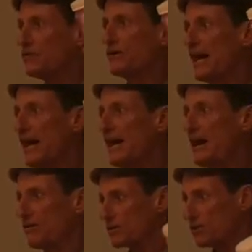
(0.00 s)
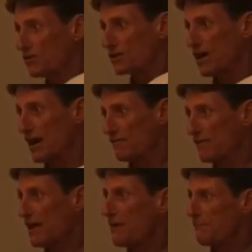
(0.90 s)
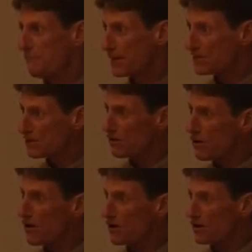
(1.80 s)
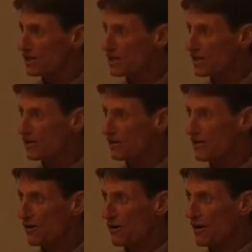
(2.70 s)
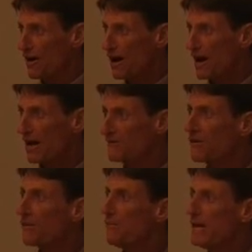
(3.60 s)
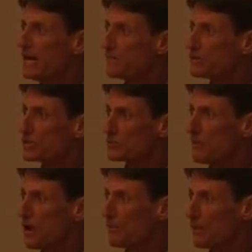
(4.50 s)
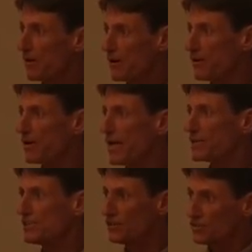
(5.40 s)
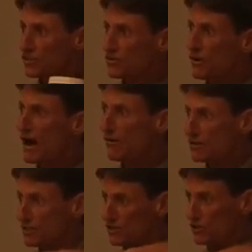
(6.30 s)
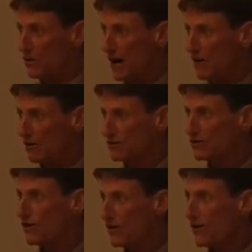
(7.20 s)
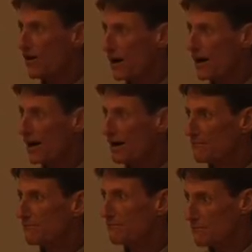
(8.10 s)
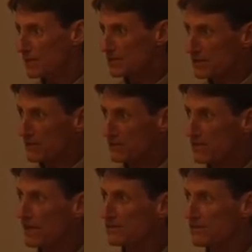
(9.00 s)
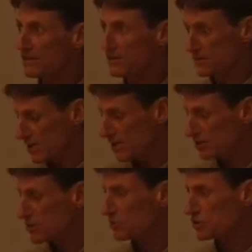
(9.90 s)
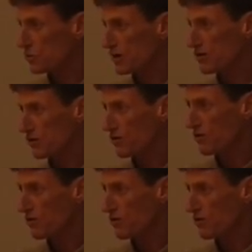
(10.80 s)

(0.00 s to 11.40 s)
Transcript: do an 8-hour soak time because it's a little harder to cure. If they're a medium to a small berry, you can actually do 2 hours and 2 hours because they'll take the cure so much quicker.